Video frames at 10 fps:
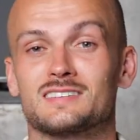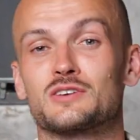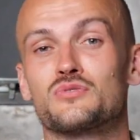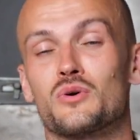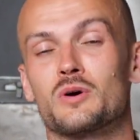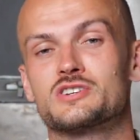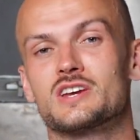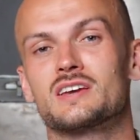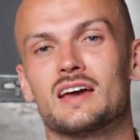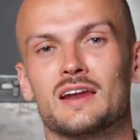Thank you for
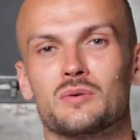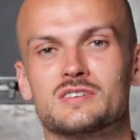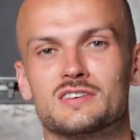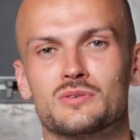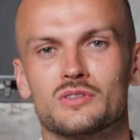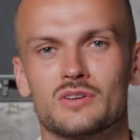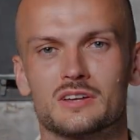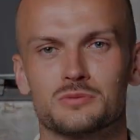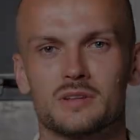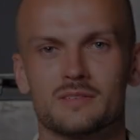watching, and I will see you in the
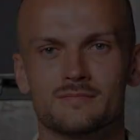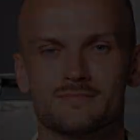next one.